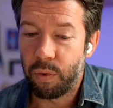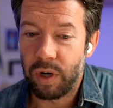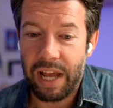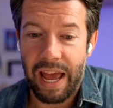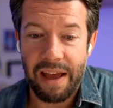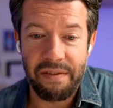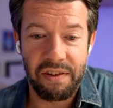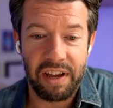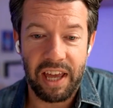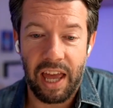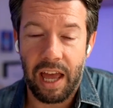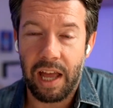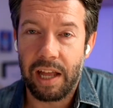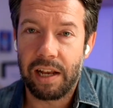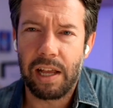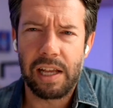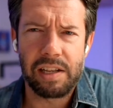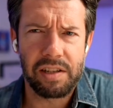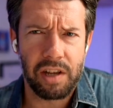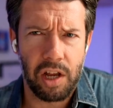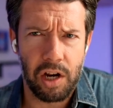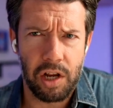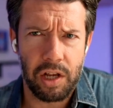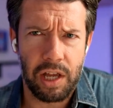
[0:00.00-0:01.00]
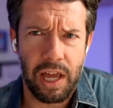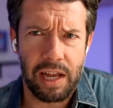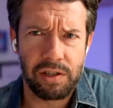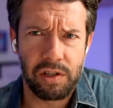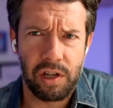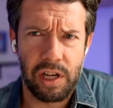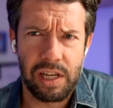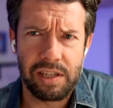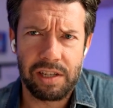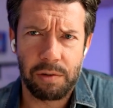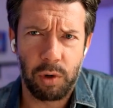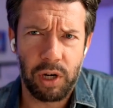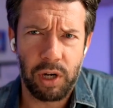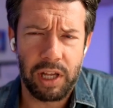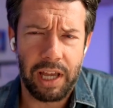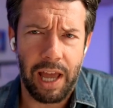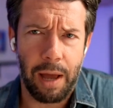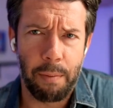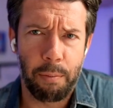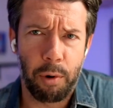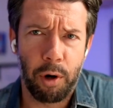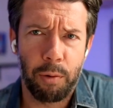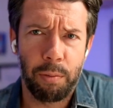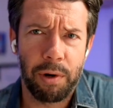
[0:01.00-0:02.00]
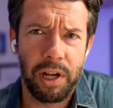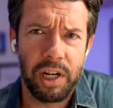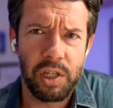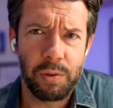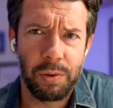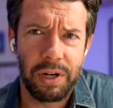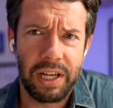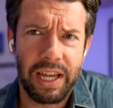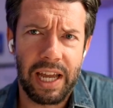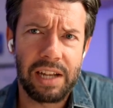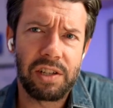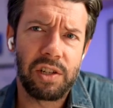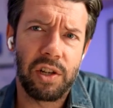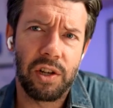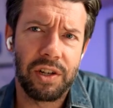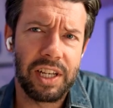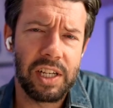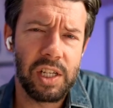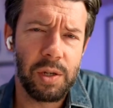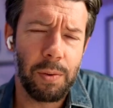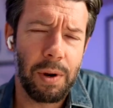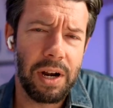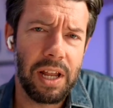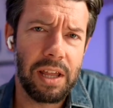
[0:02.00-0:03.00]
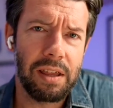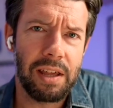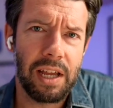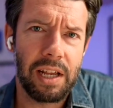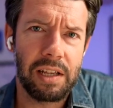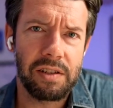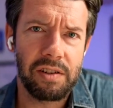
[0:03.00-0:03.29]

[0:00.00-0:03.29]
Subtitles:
it get published? Will it get turned into anything so